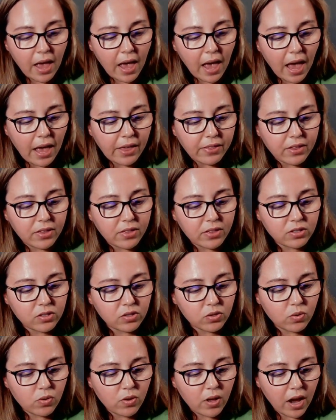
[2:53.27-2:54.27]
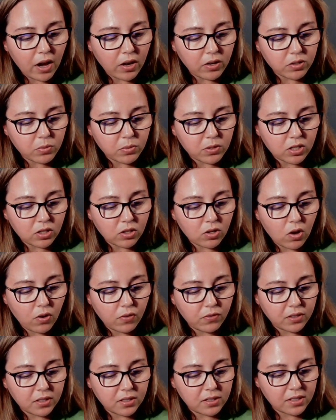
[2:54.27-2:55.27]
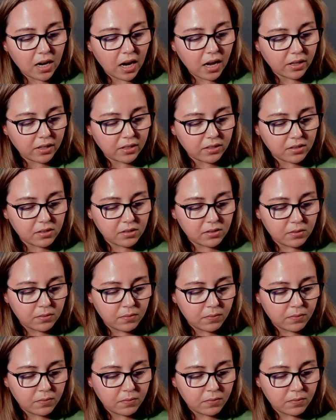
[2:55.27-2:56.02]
and then the schoolhouse was engulfed in silence.